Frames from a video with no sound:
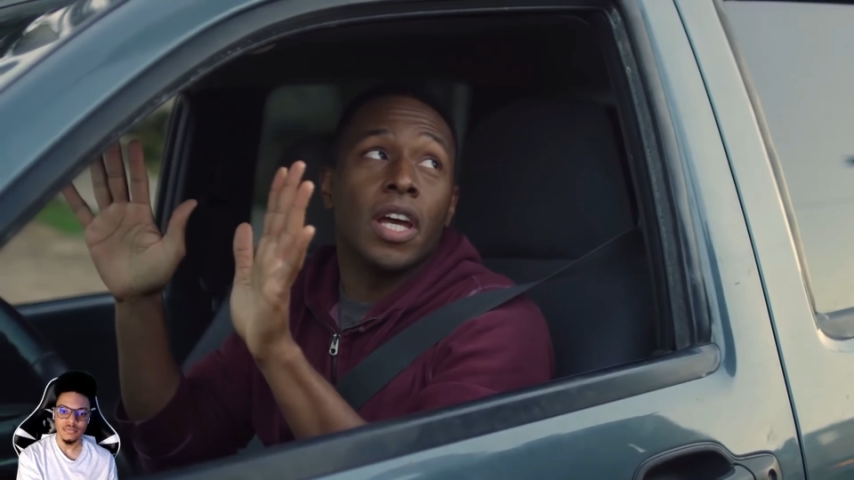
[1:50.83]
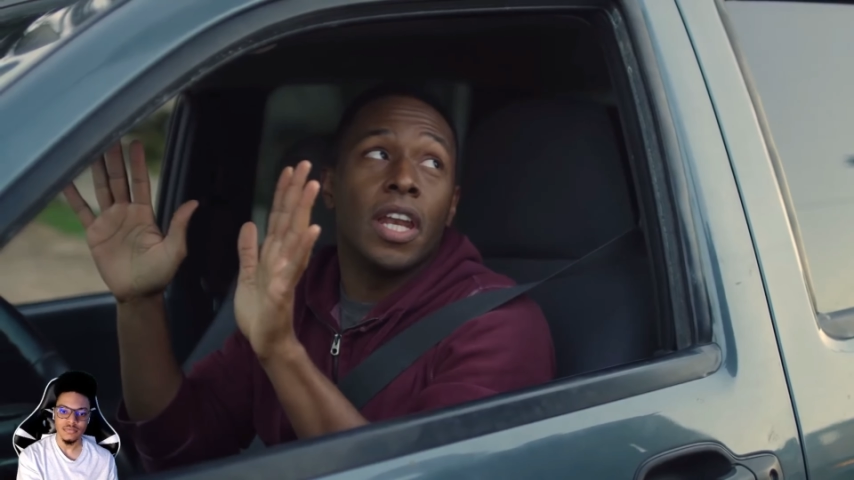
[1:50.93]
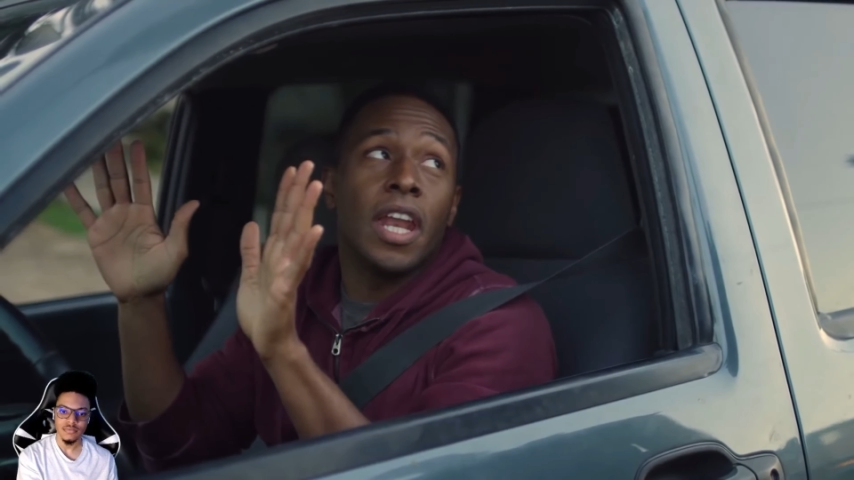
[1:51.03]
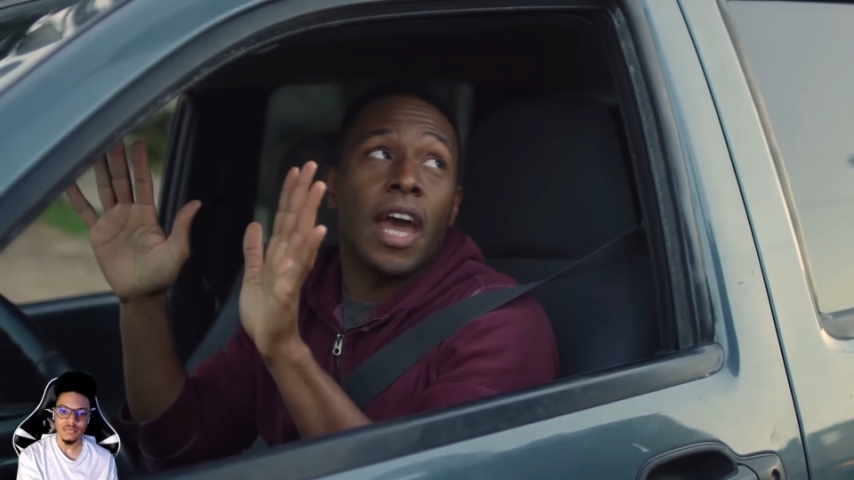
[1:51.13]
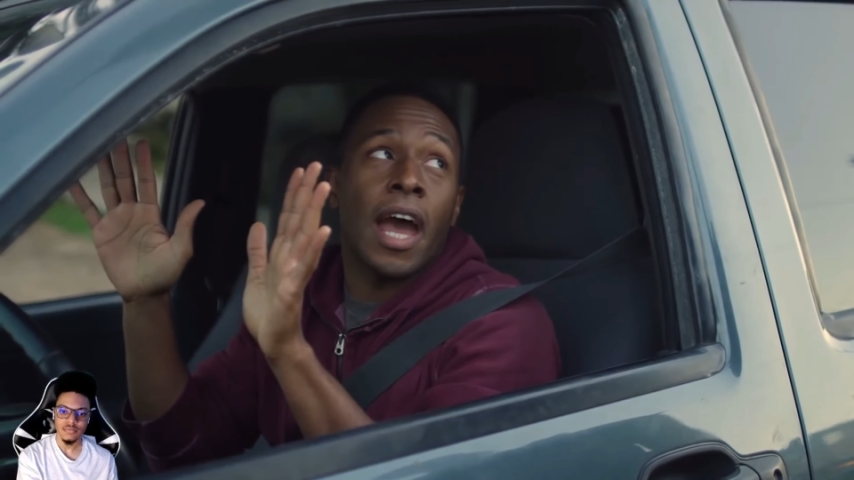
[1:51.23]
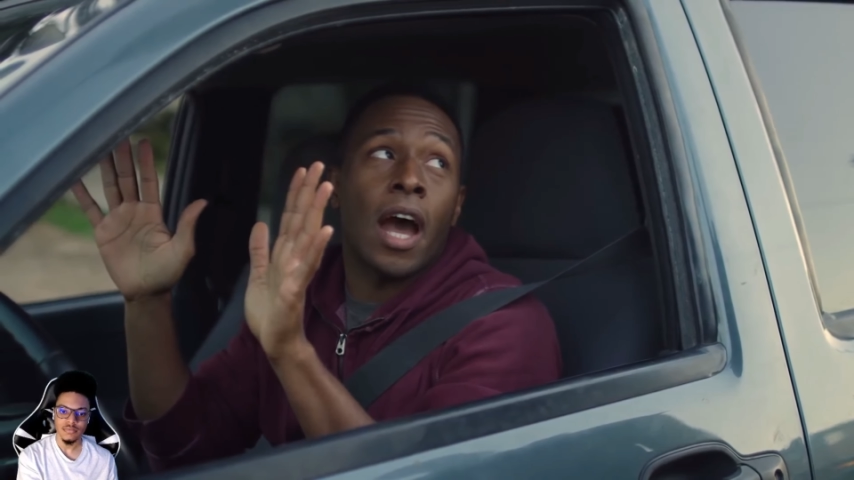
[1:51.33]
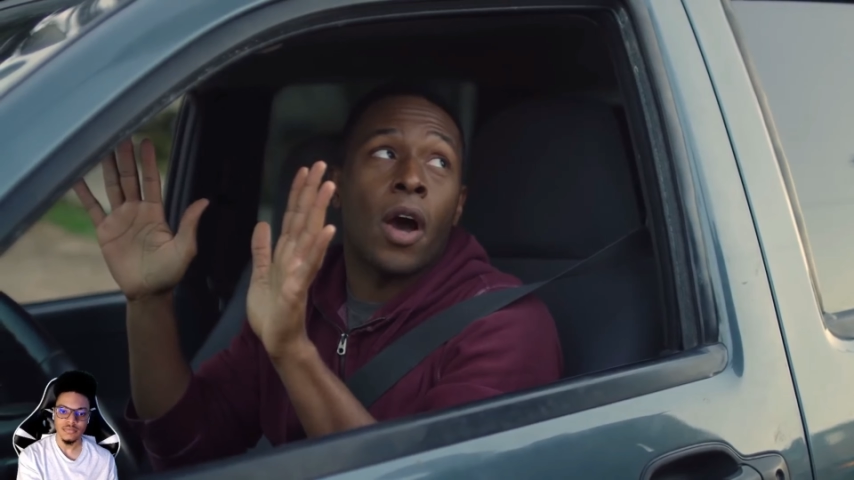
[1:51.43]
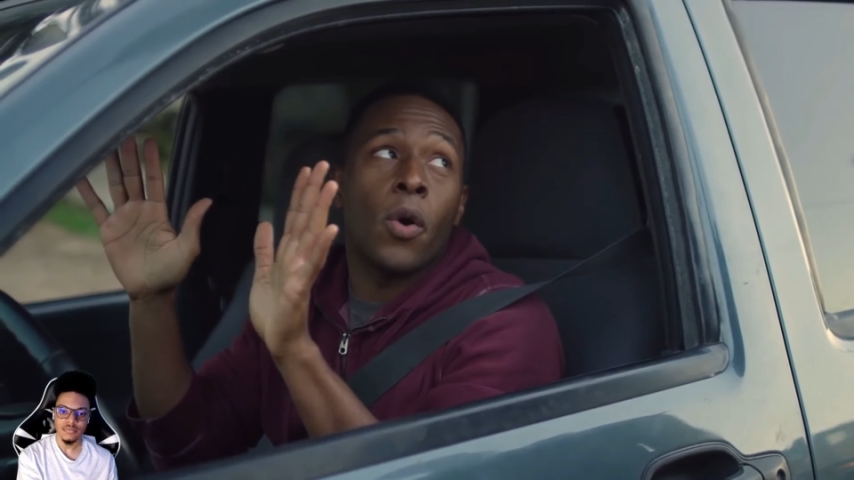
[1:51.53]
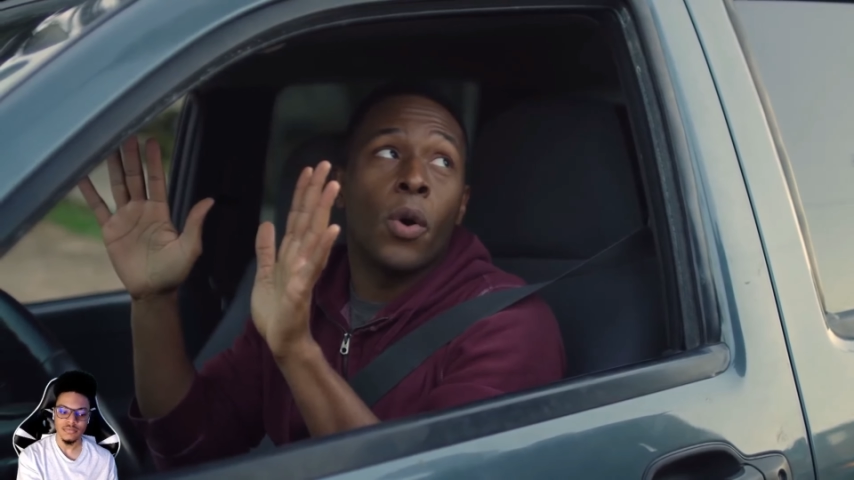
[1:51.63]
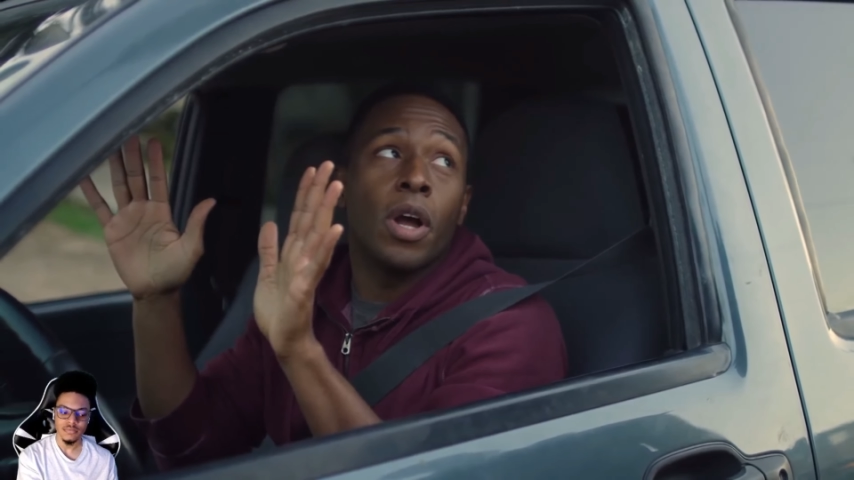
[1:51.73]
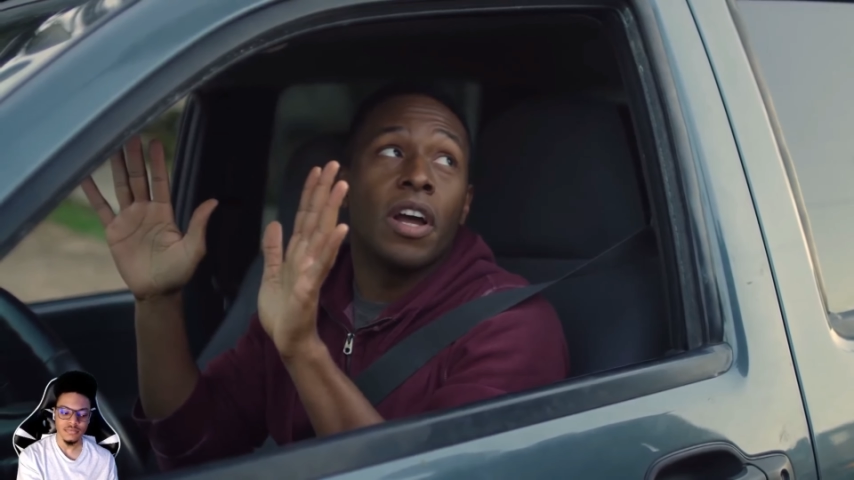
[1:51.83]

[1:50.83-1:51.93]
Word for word: now